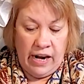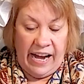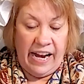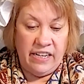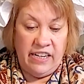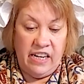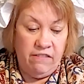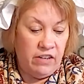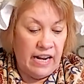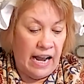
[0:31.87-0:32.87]
and
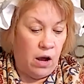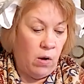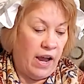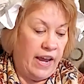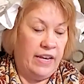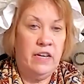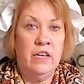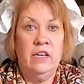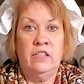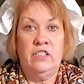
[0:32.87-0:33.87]
even how I
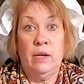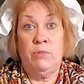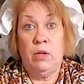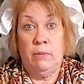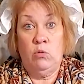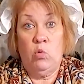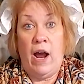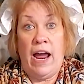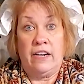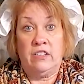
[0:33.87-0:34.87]
dip them in
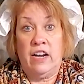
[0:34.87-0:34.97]
wax.